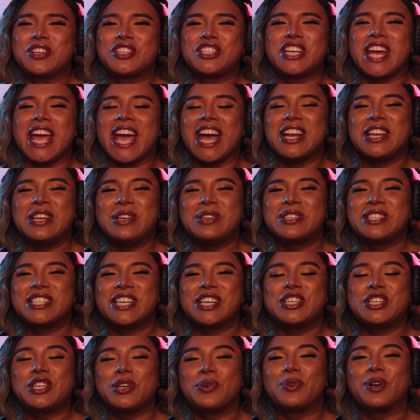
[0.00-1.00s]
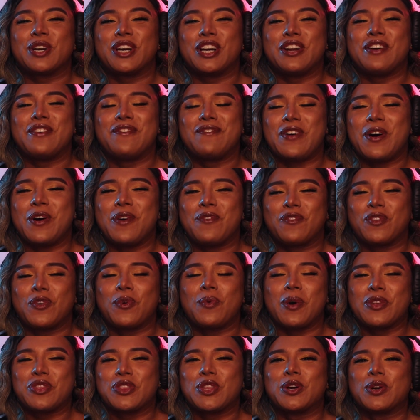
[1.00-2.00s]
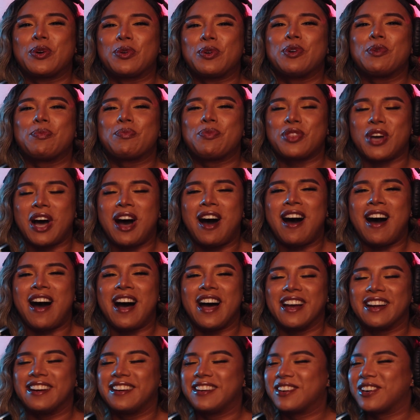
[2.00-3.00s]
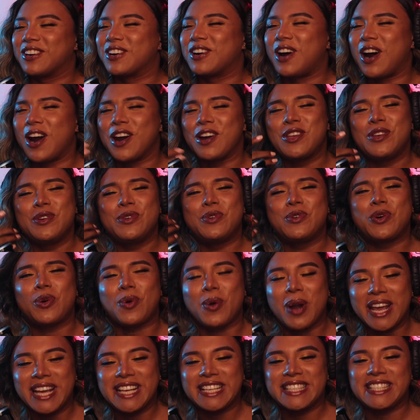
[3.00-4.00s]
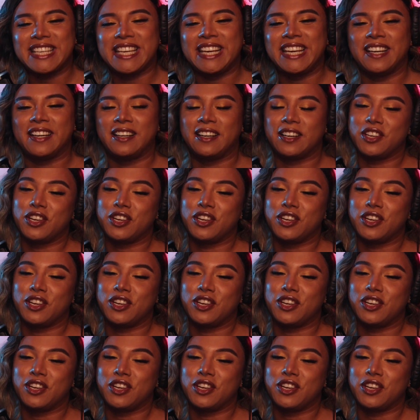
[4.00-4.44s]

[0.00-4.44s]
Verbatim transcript: Jan, you said you were gonna vote for what the group thought. Girl, are you crazy?